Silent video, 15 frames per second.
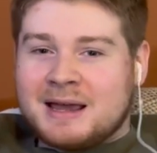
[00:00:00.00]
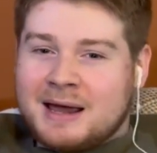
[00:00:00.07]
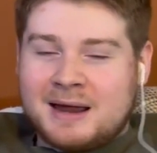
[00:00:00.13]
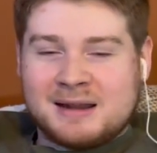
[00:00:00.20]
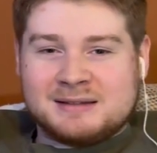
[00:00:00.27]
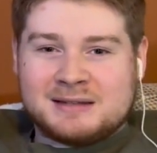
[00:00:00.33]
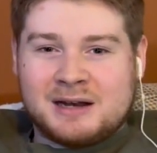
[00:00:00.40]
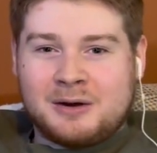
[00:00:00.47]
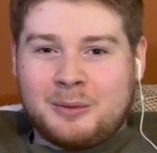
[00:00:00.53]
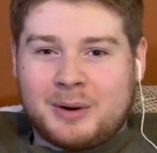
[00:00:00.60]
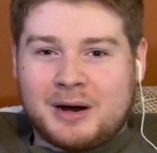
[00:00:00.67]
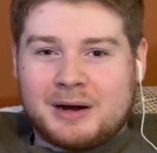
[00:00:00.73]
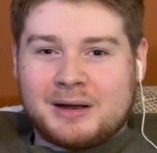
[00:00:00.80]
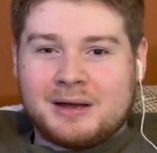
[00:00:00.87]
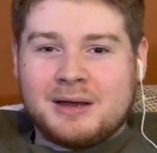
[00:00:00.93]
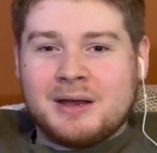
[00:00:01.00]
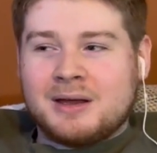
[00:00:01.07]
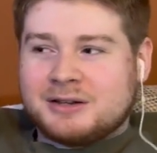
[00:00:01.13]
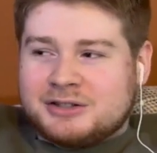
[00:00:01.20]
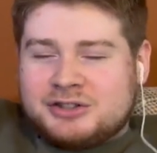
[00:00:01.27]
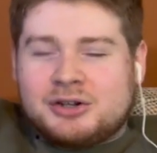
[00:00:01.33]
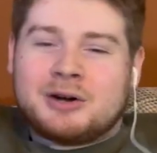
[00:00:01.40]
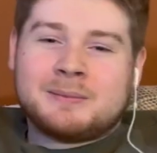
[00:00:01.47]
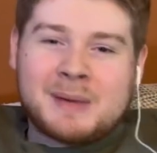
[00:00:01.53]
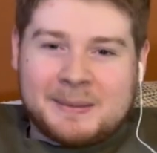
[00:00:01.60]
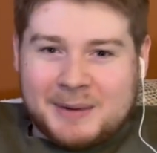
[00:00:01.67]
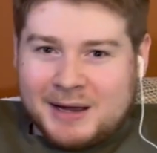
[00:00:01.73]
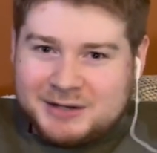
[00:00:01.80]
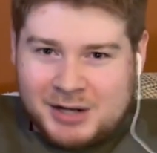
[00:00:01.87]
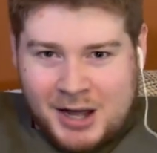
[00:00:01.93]
and it didn't work, sure
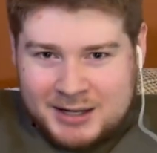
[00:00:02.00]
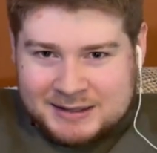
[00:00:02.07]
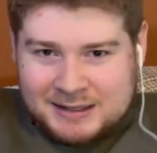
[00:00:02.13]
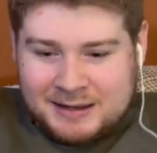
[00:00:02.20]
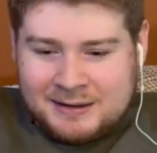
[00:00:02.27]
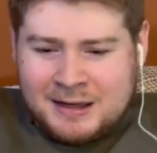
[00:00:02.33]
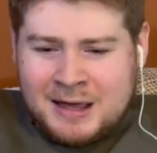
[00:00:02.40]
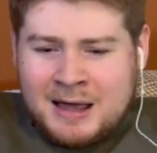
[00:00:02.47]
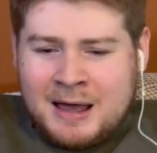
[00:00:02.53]
maybe I'd toss it.